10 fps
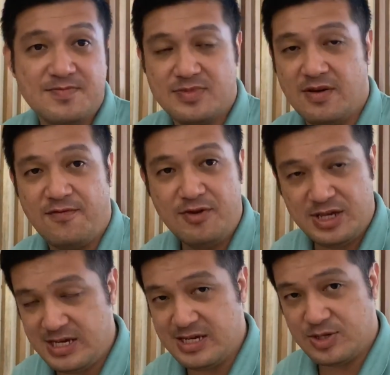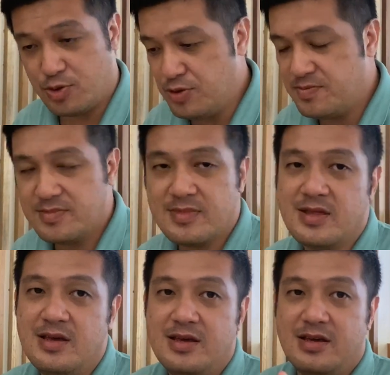the food here is good.
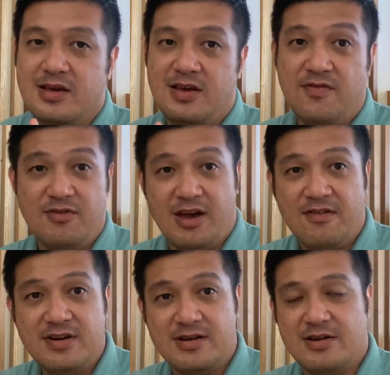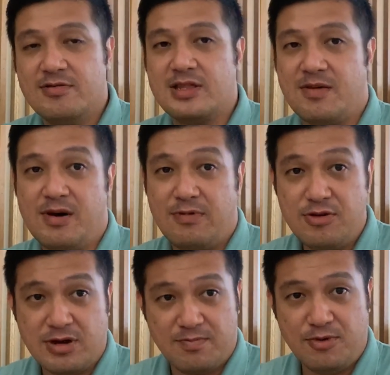If you're ever around Taman
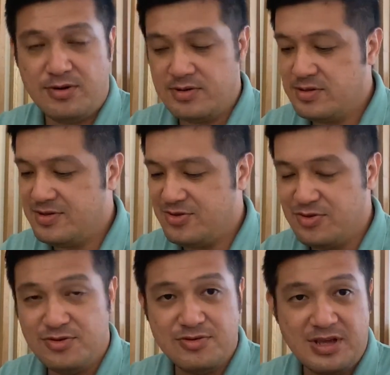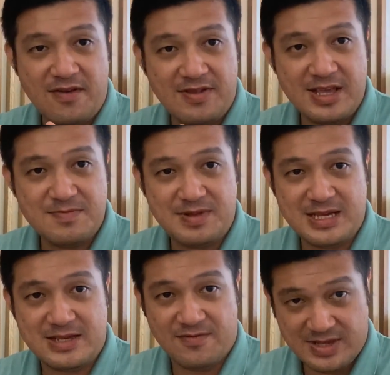Wayu Kapong, do give this
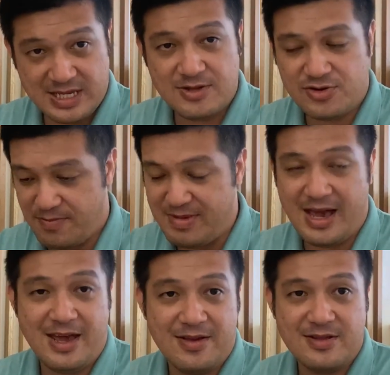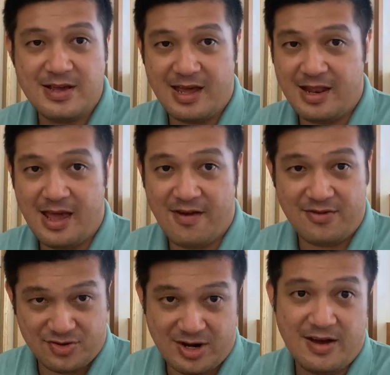place a visit, drop by
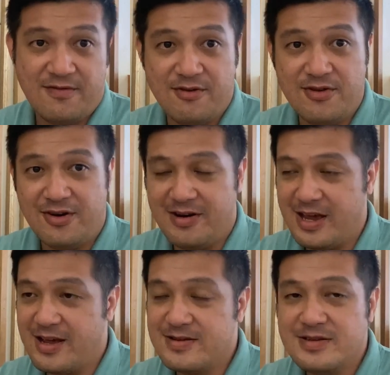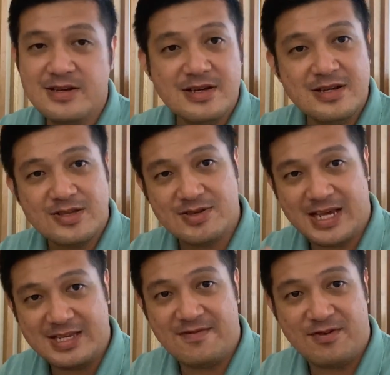and try their food, alright? So
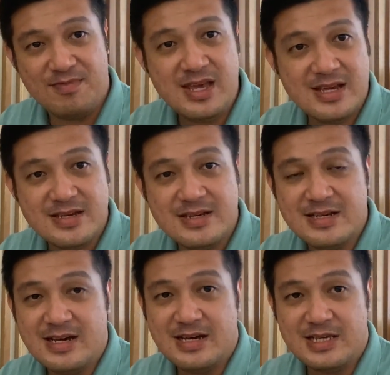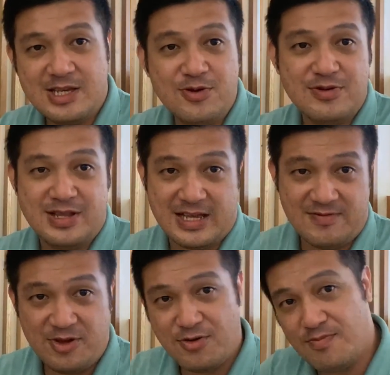that's it for me. See you in the next
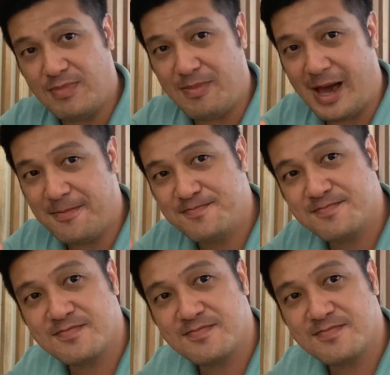video. Bye bye.